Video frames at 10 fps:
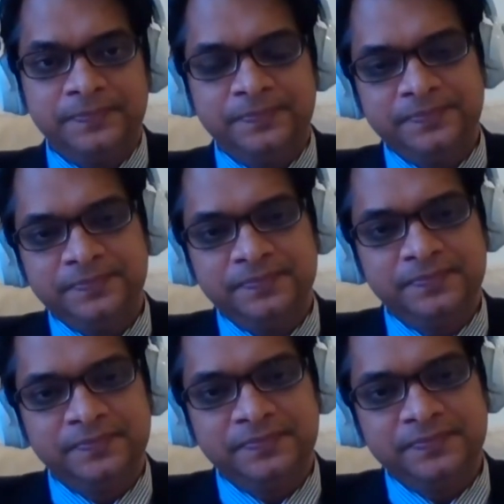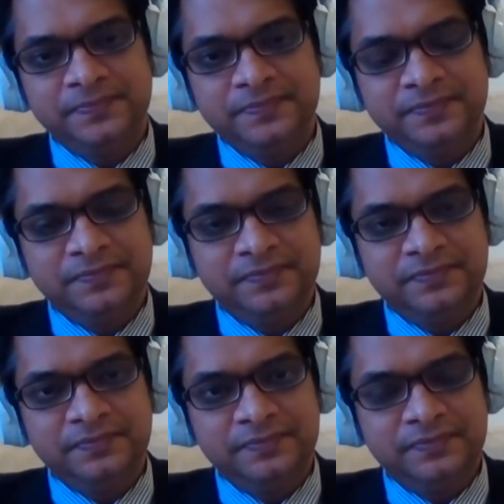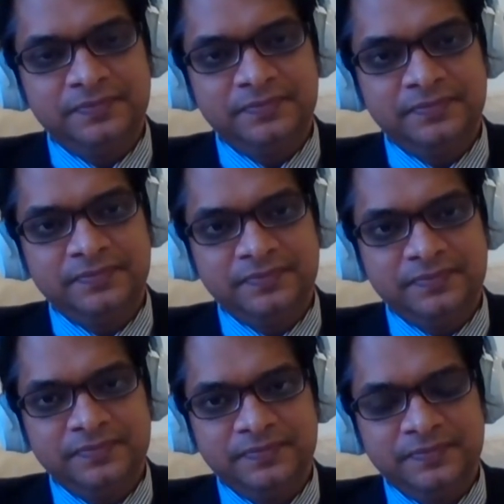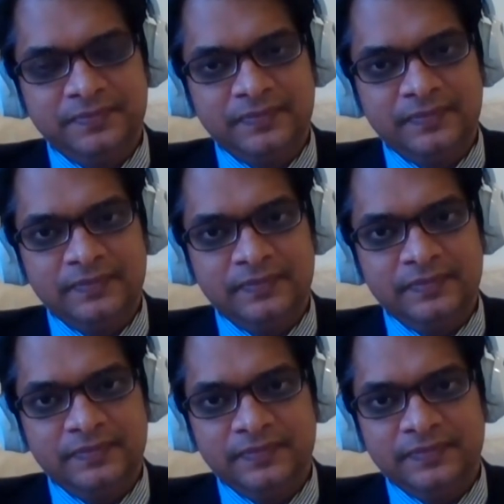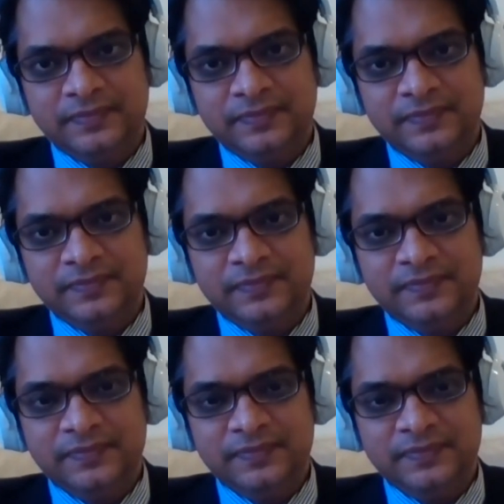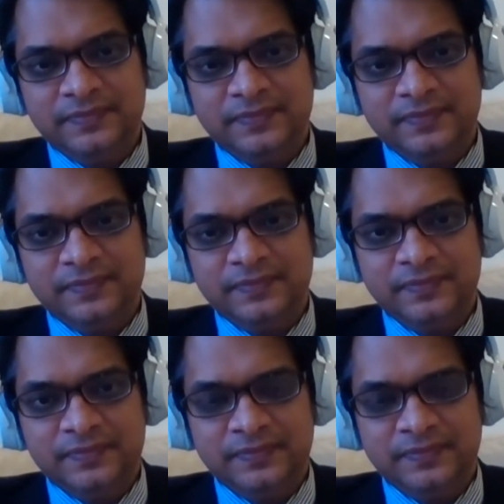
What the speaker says: Nobody speaks.